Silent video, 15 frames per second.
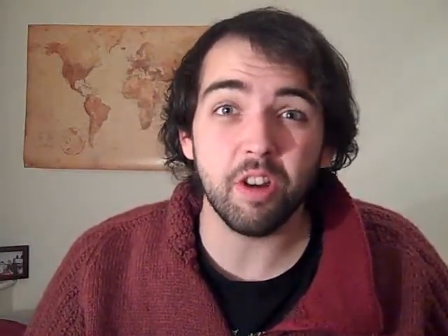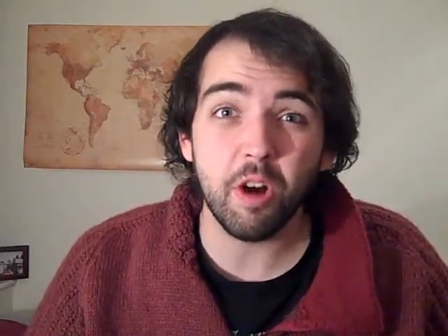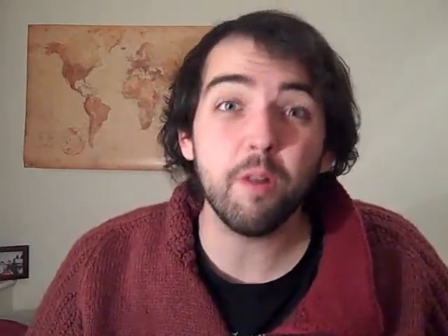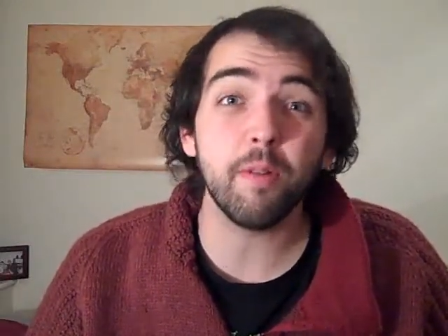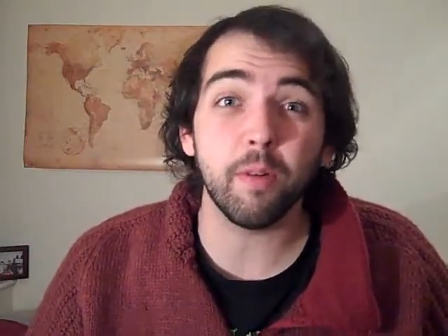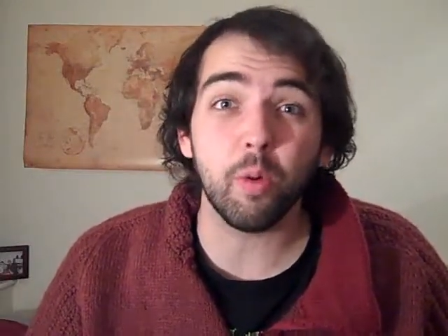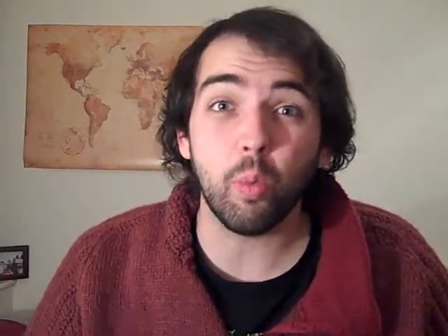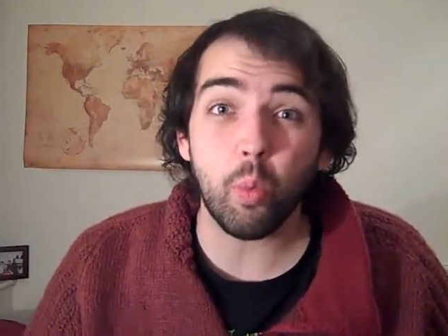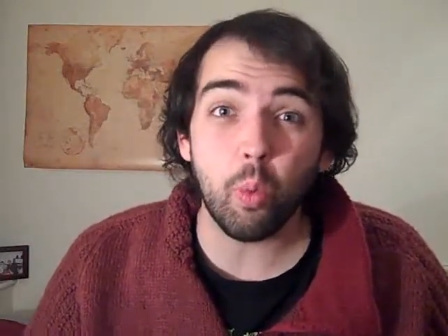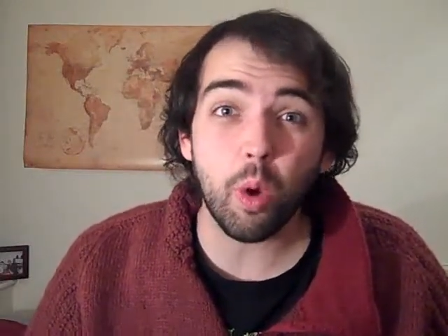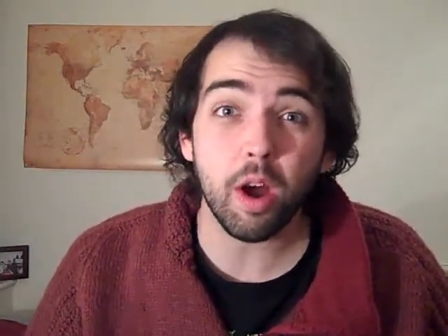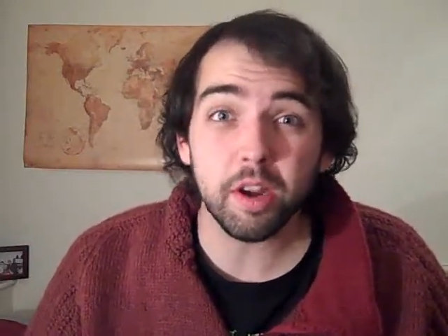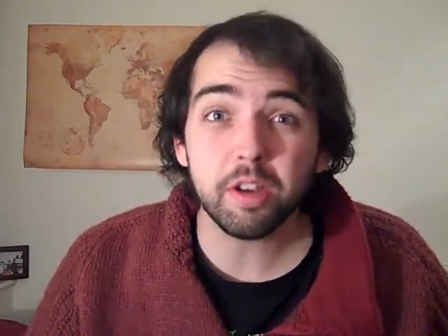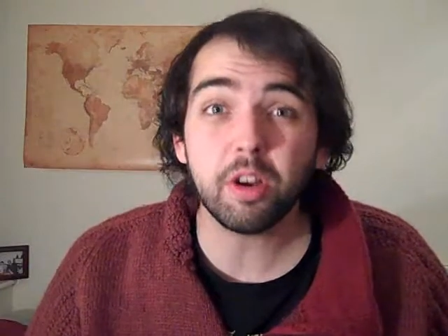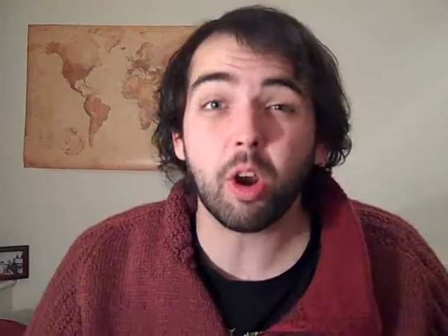over
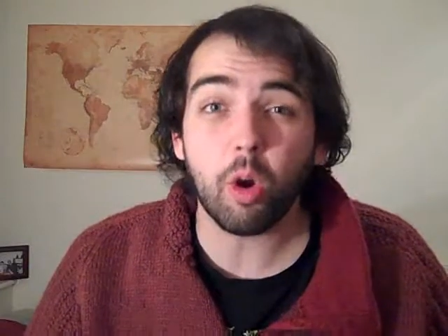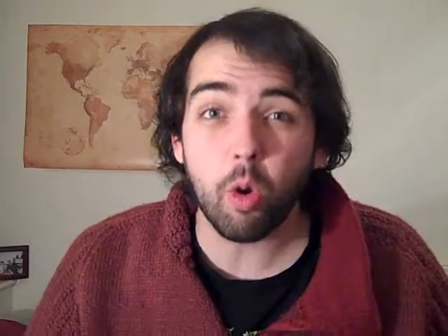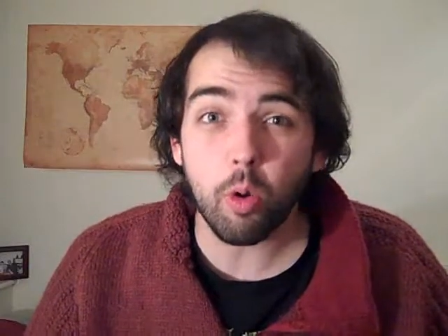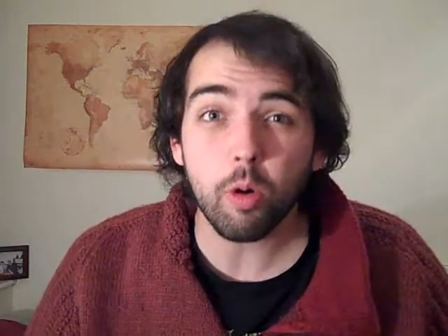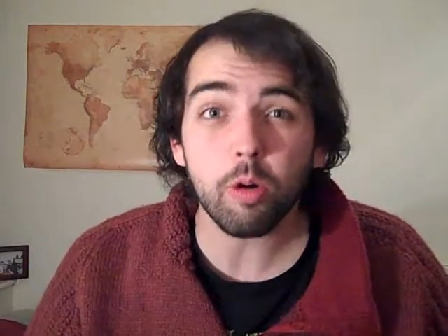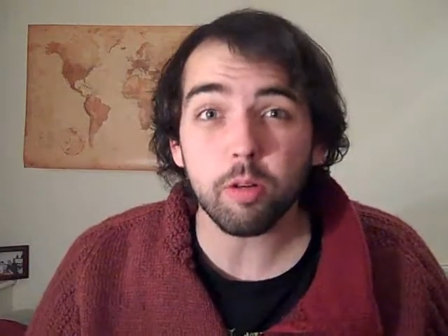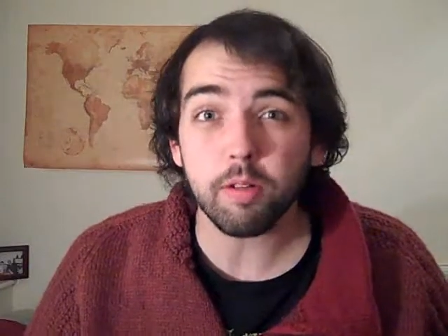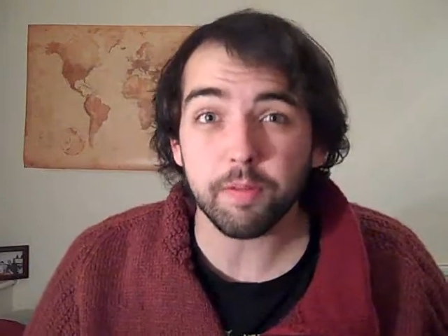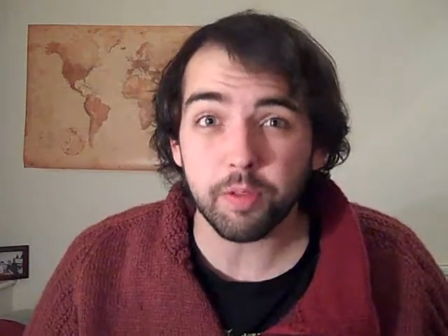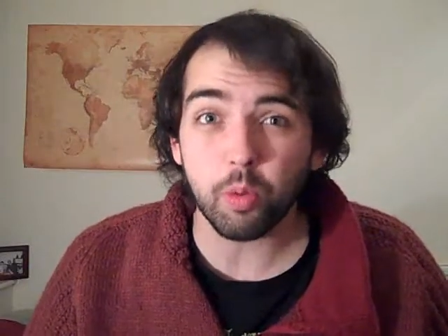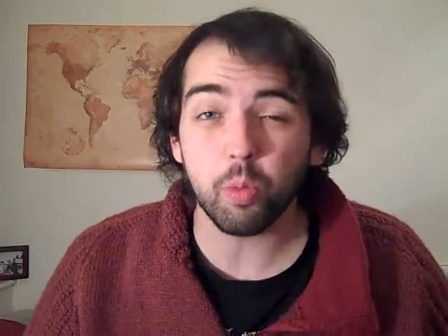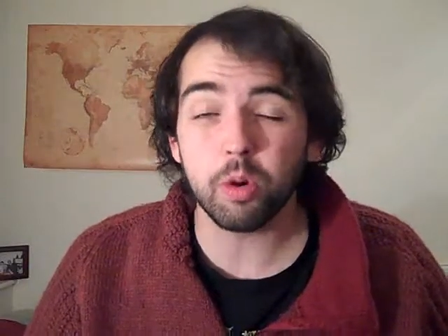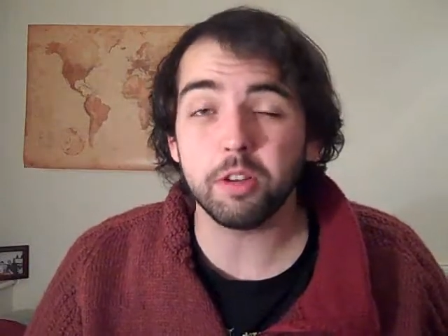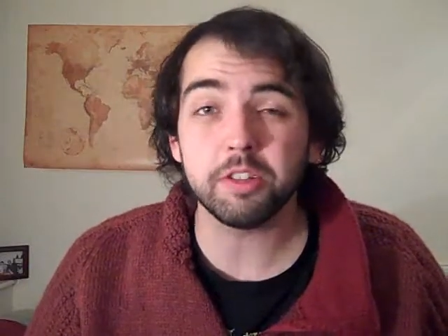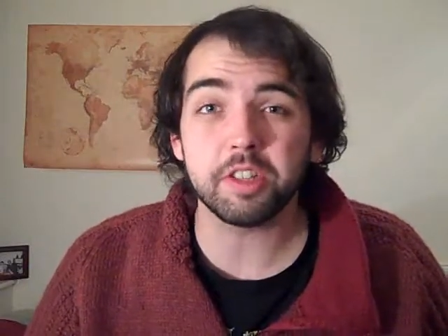1/4 of the
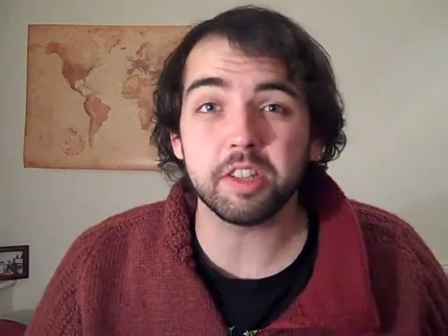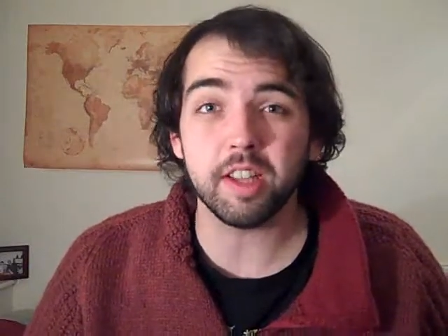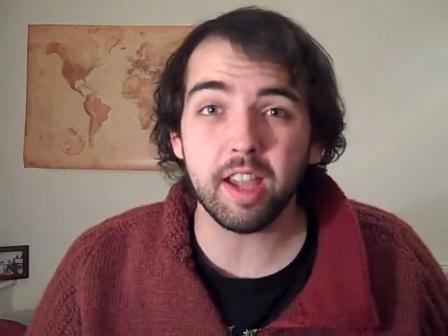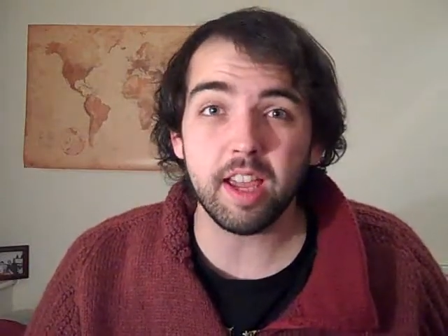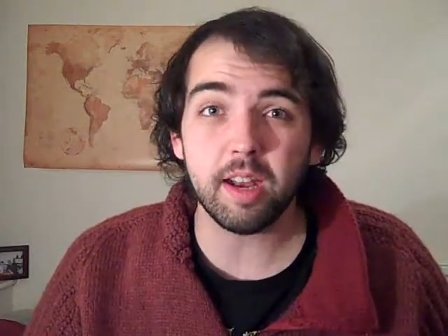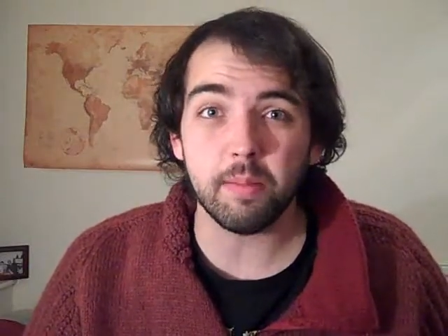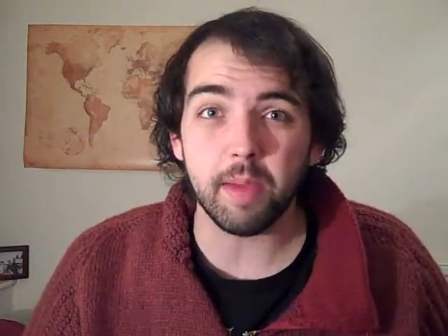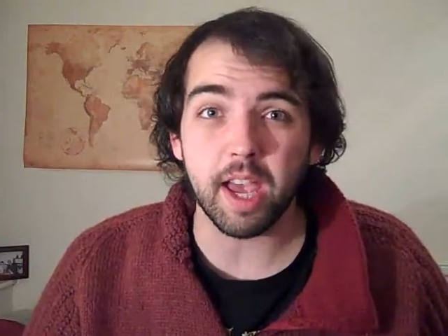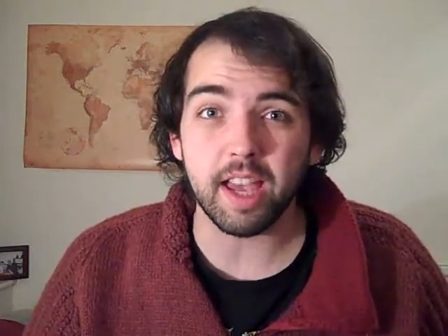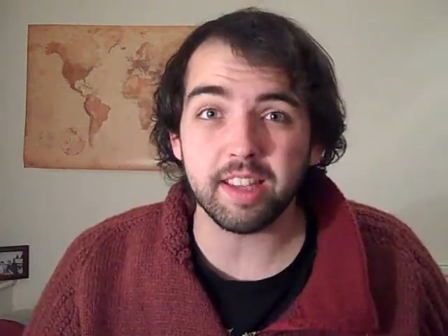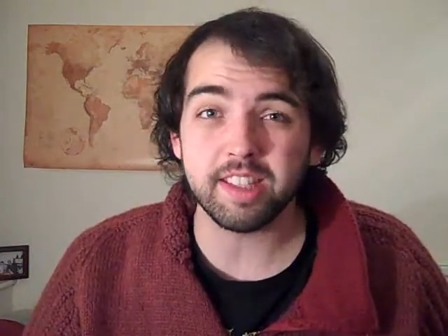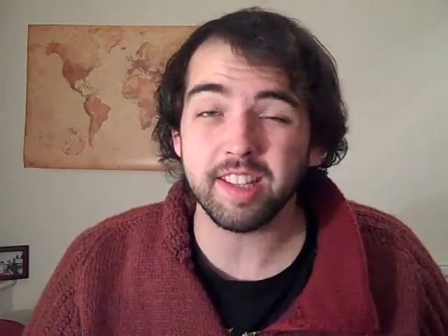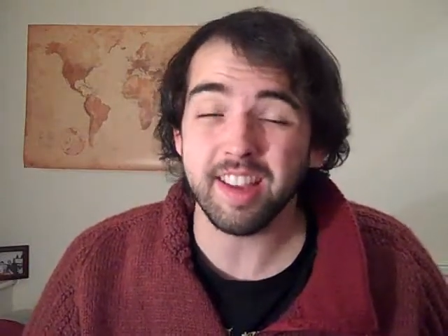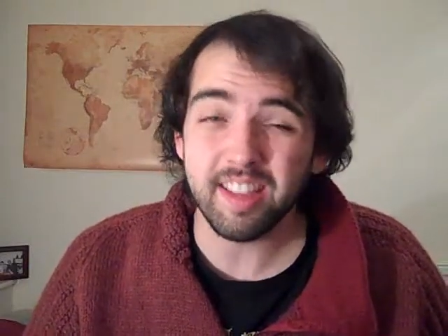world's landmass,